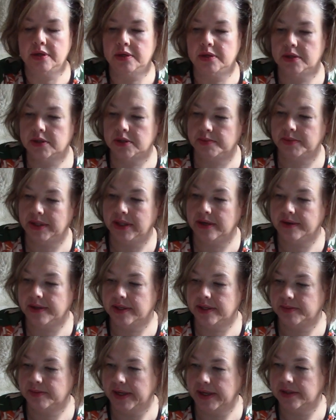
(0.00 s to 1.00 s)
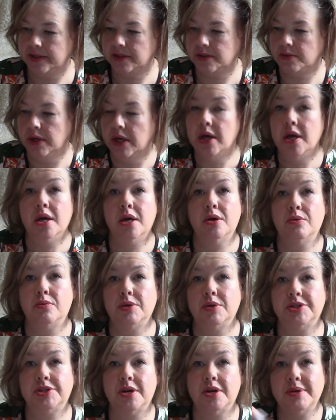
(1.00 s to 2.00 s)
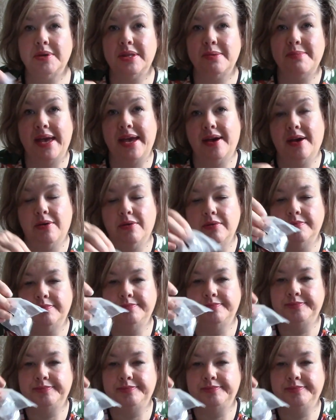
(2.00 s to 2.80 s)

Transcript: So I'm clearing the space. So we'll start with the mango.